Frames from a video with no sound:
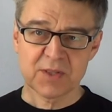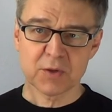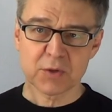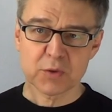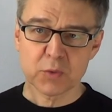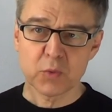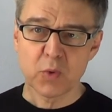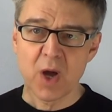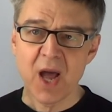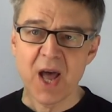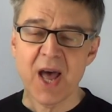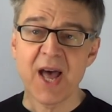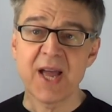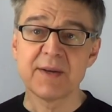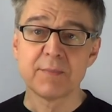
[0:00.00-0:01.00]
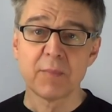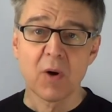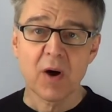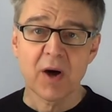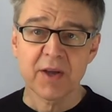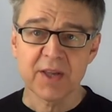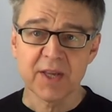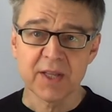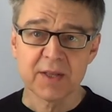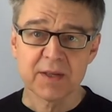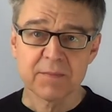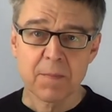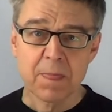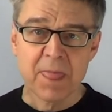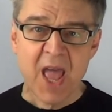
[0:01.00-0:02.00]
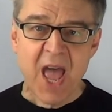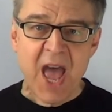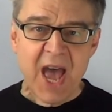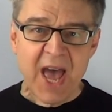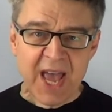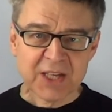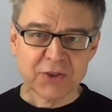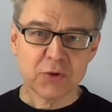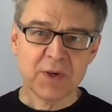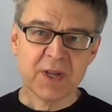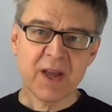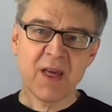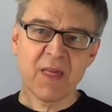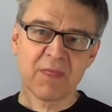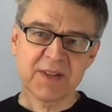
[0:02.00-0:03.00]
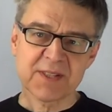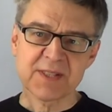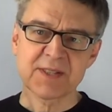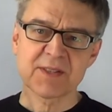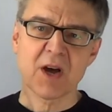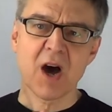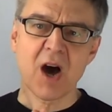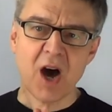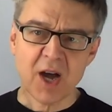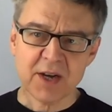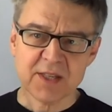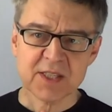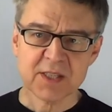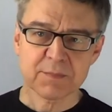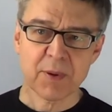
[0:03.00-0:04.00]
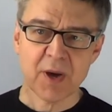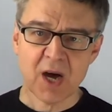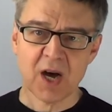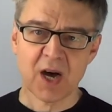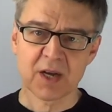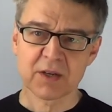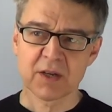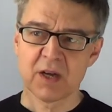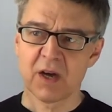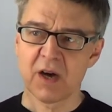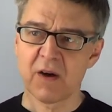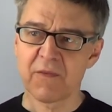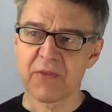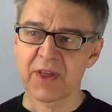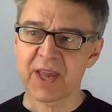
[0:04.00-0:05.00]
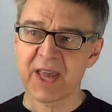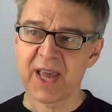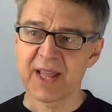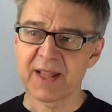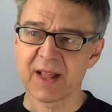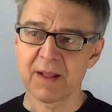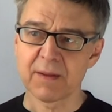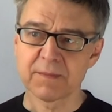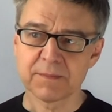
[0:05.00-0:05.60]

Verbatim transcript: CO2, and more heat. Actually, this is the hottest part of the candle.